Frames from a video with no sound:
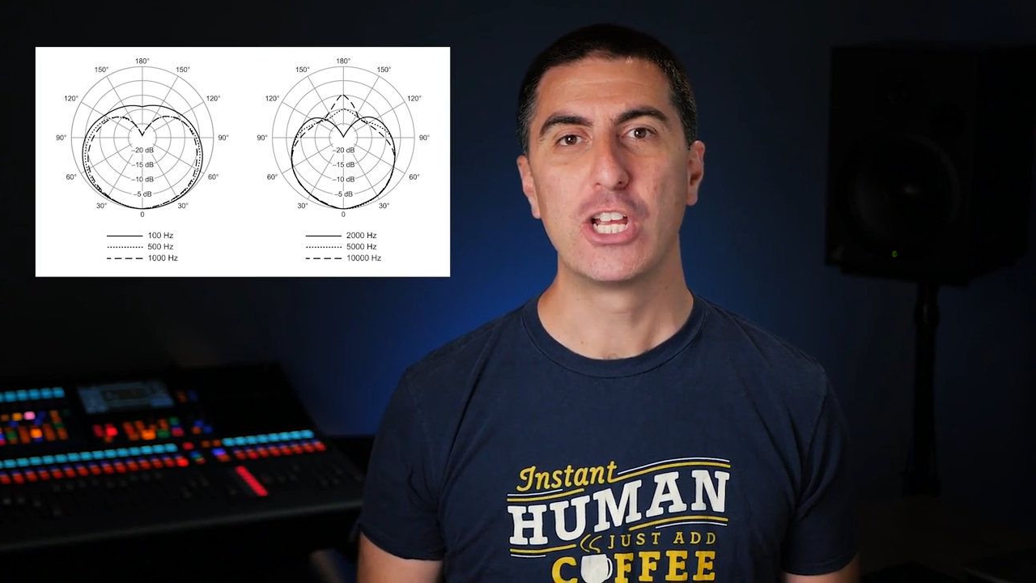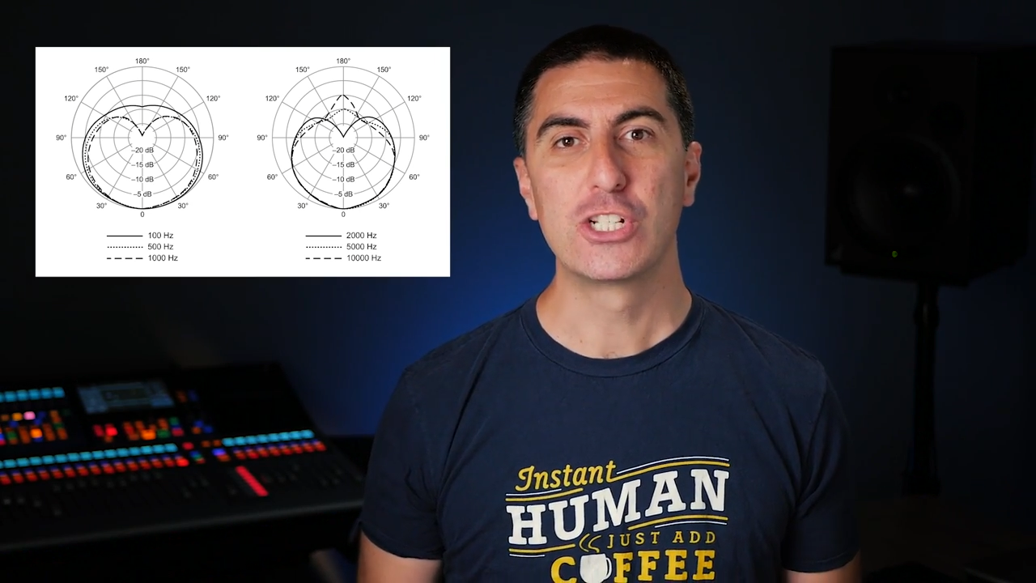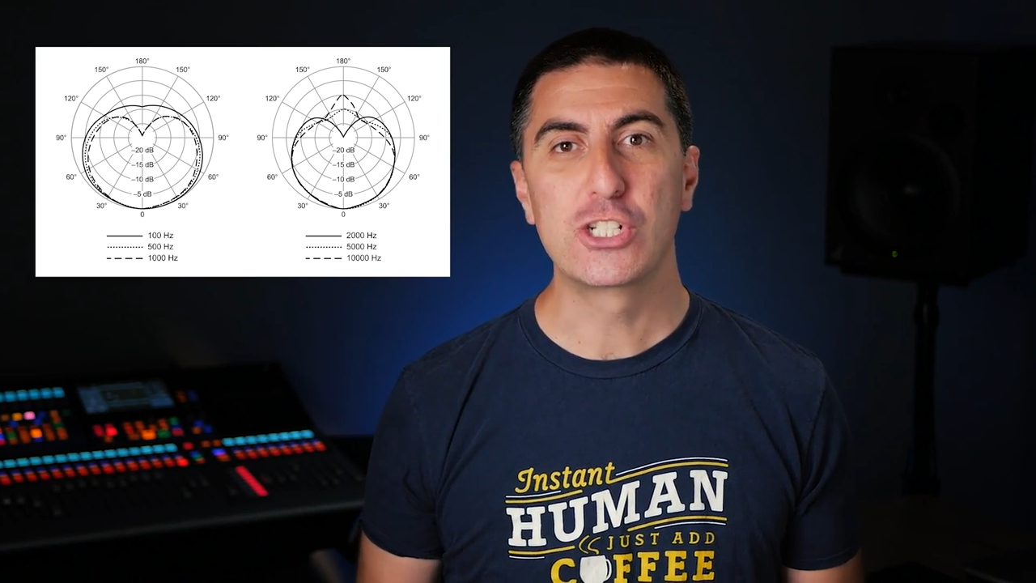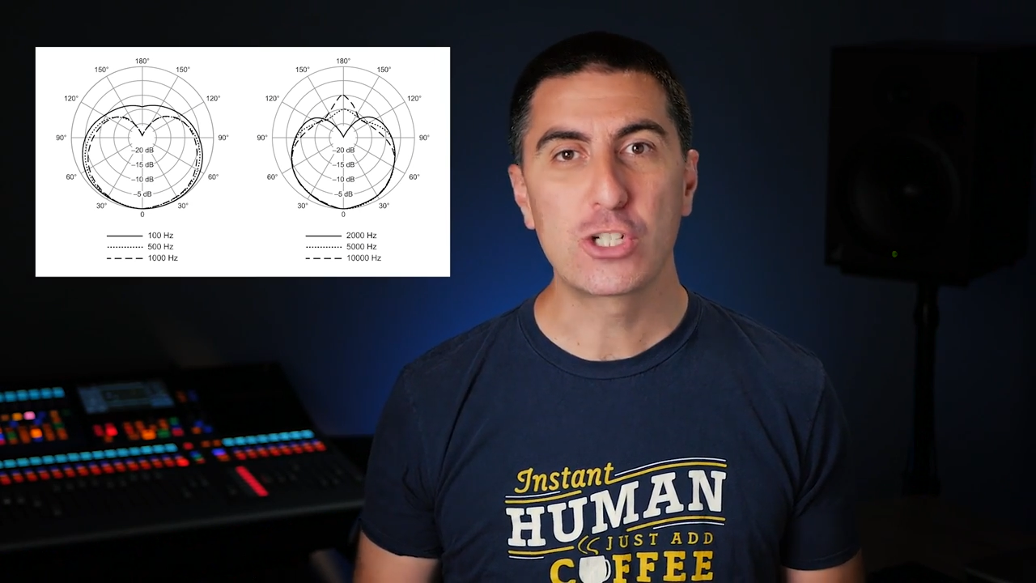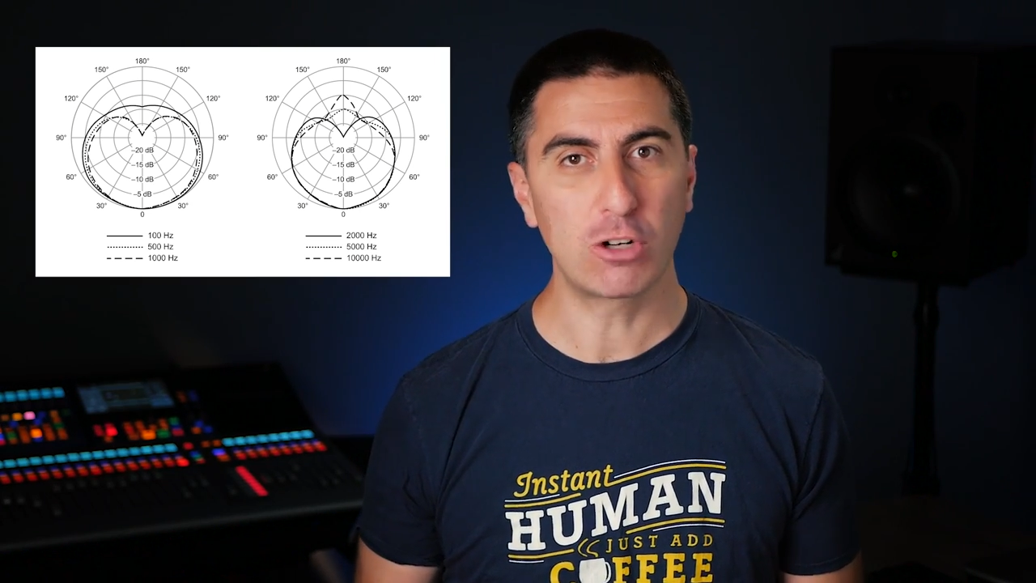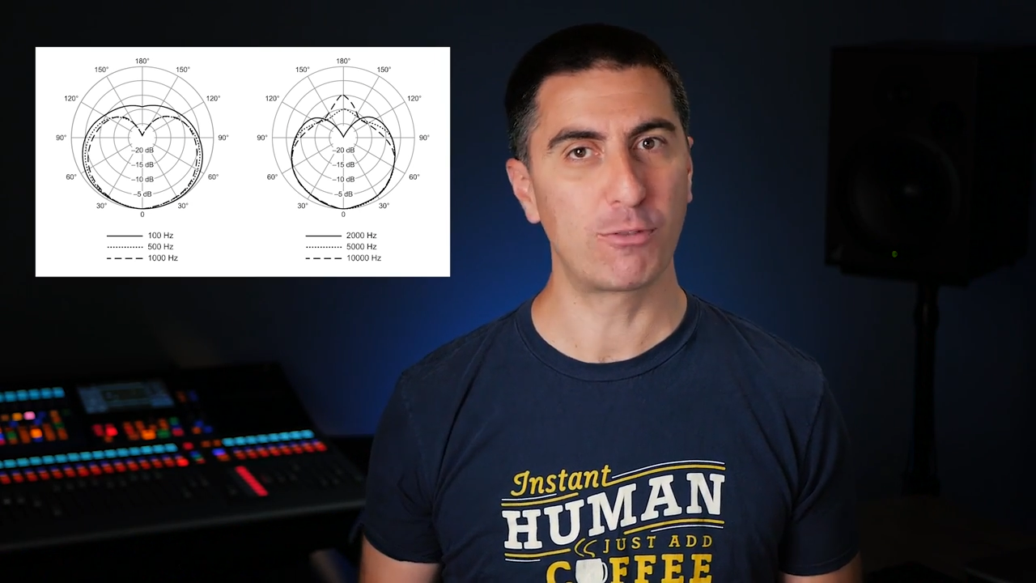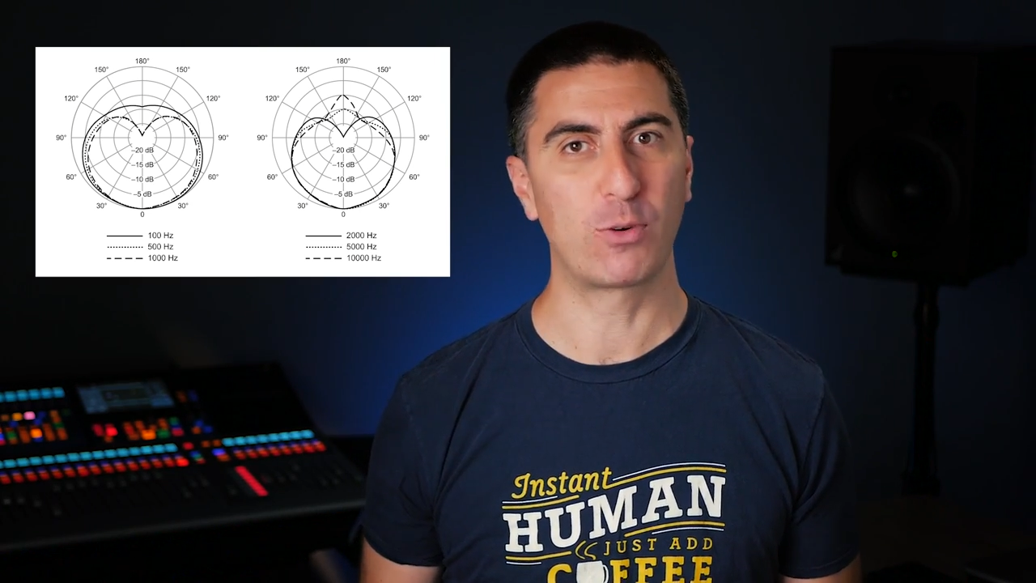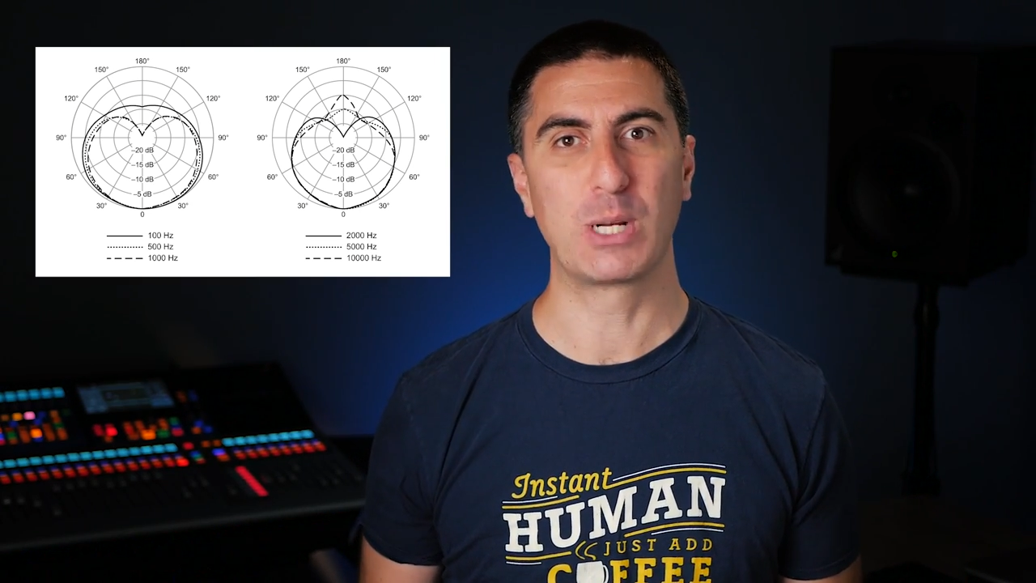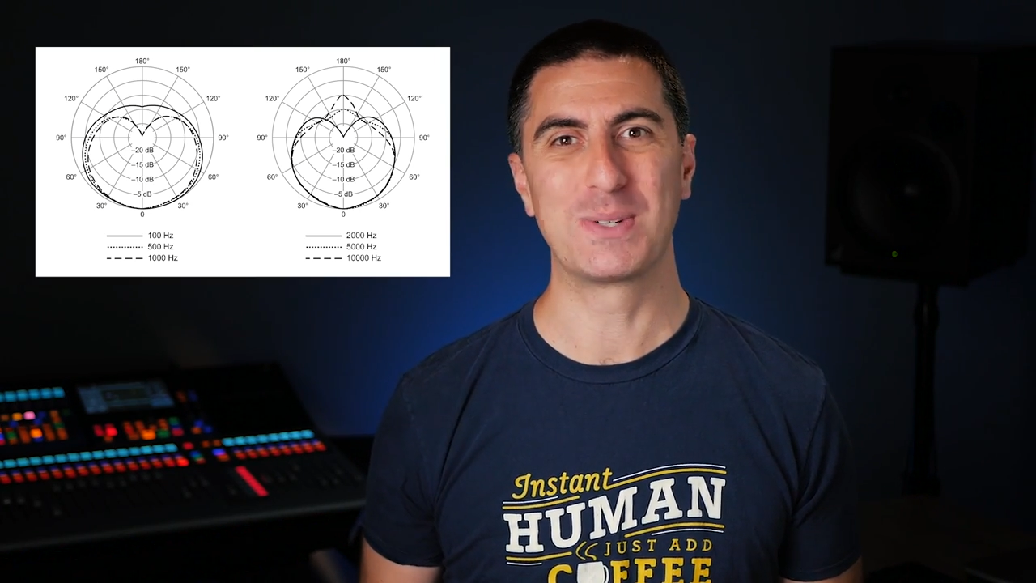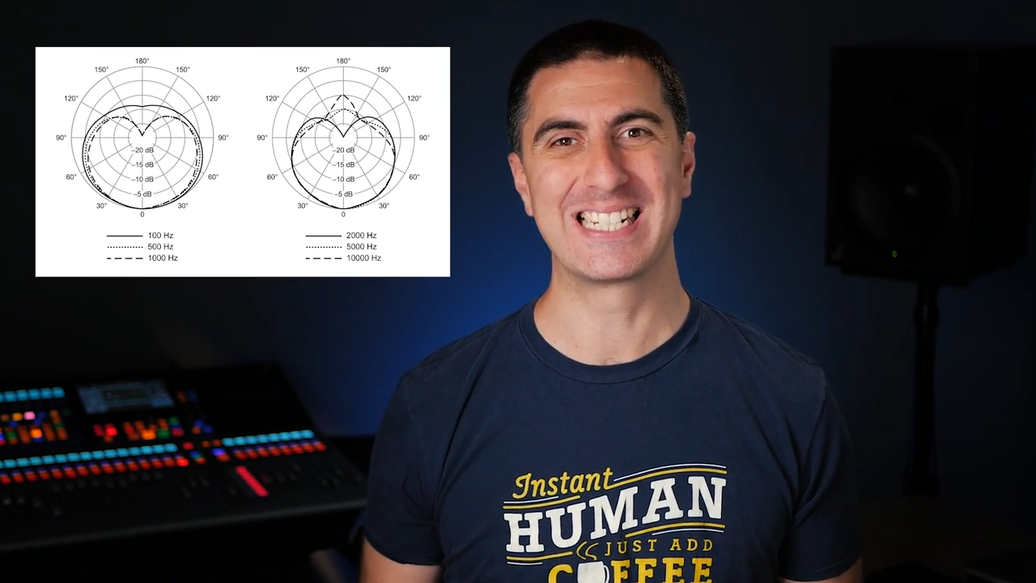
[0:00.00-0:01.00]
certain
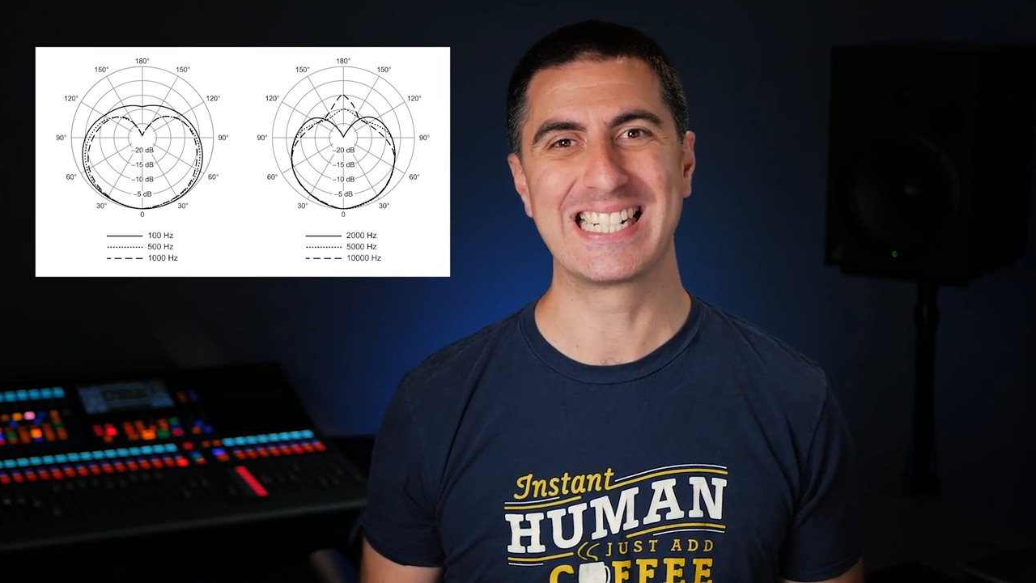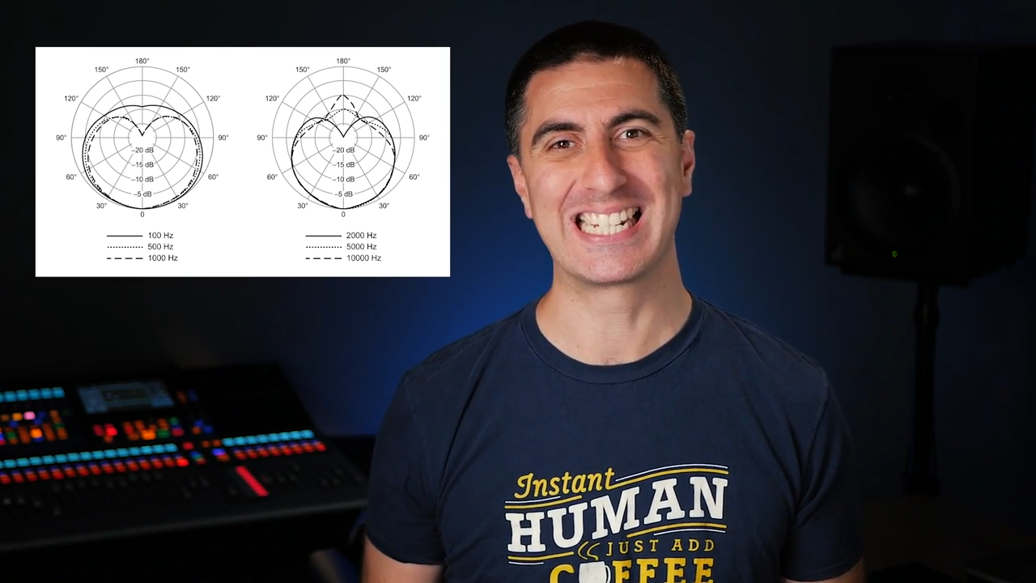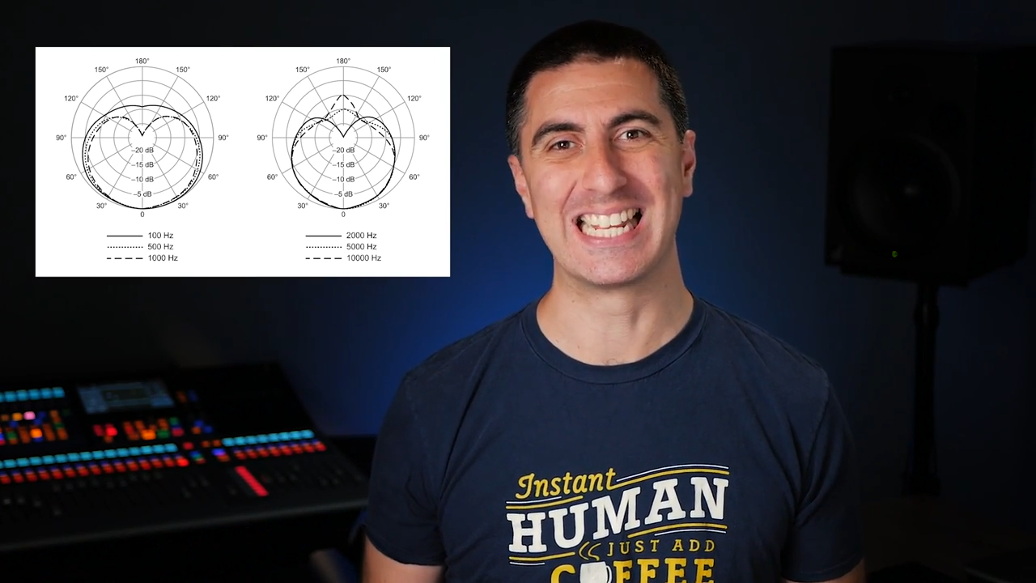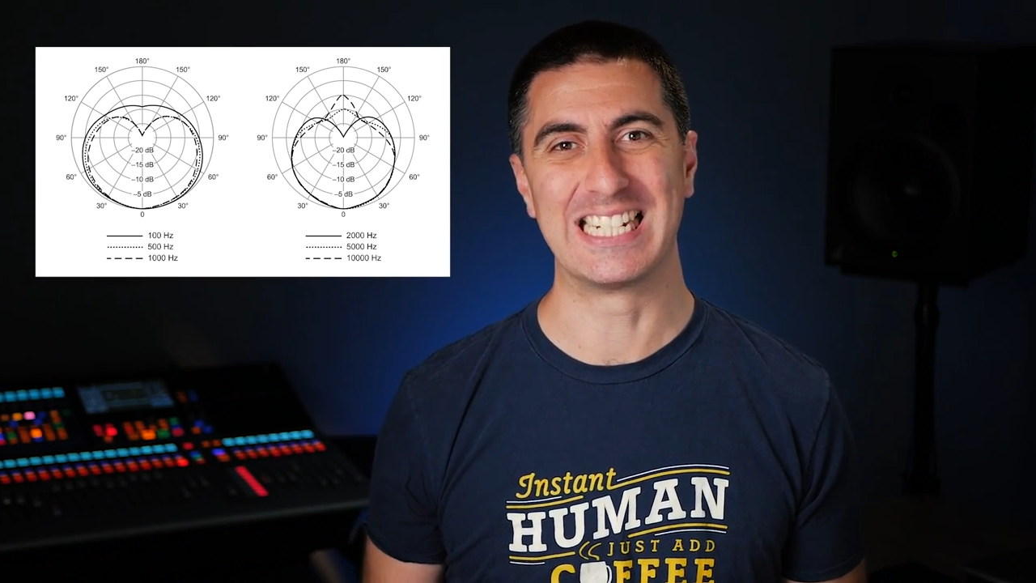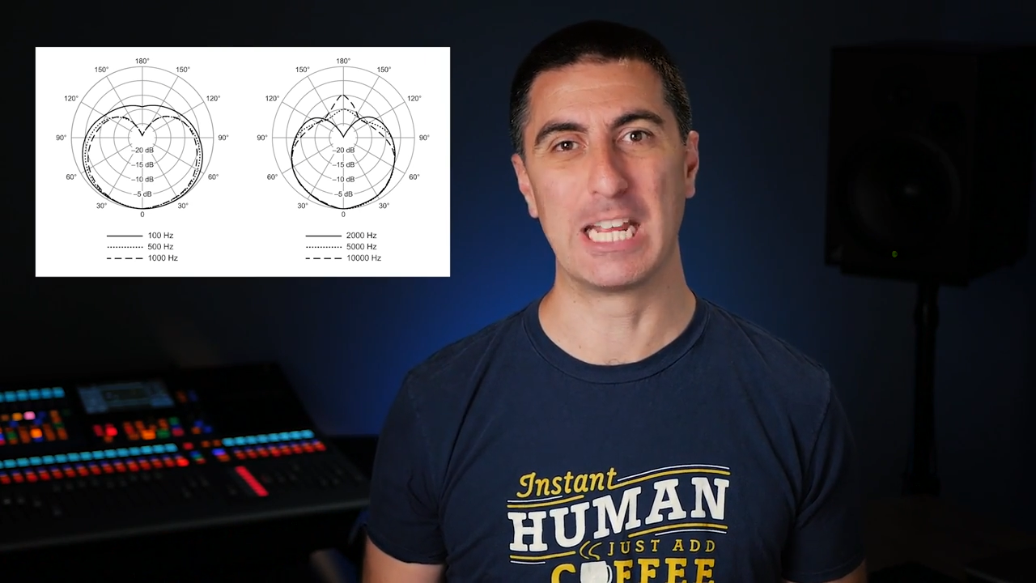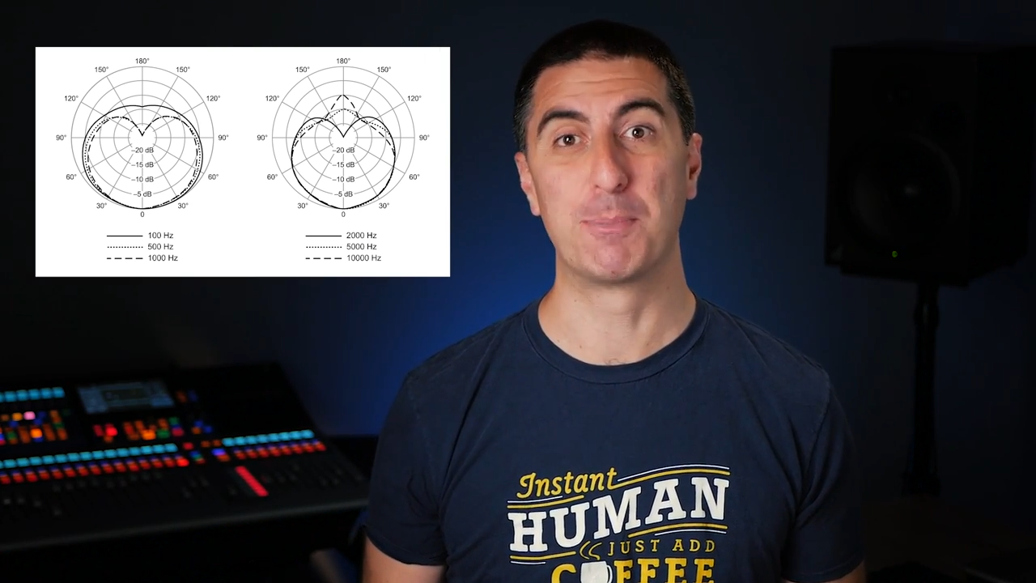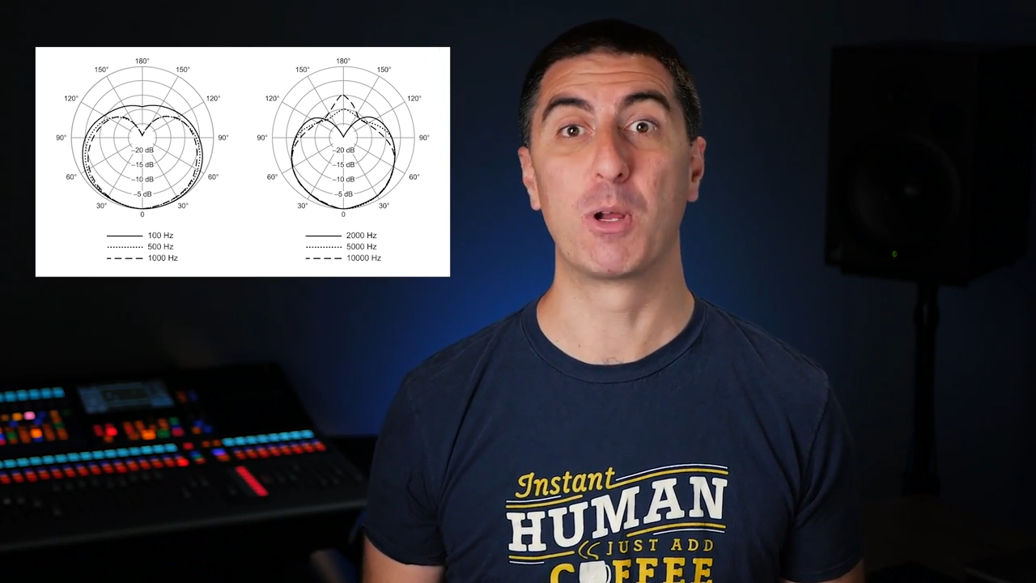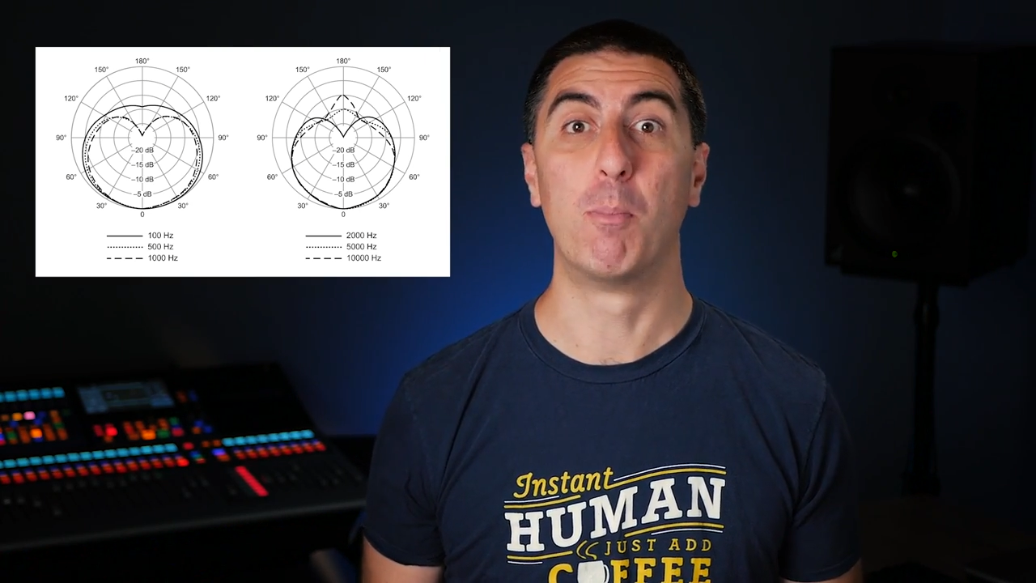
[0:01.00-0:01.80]
frequencies get dipped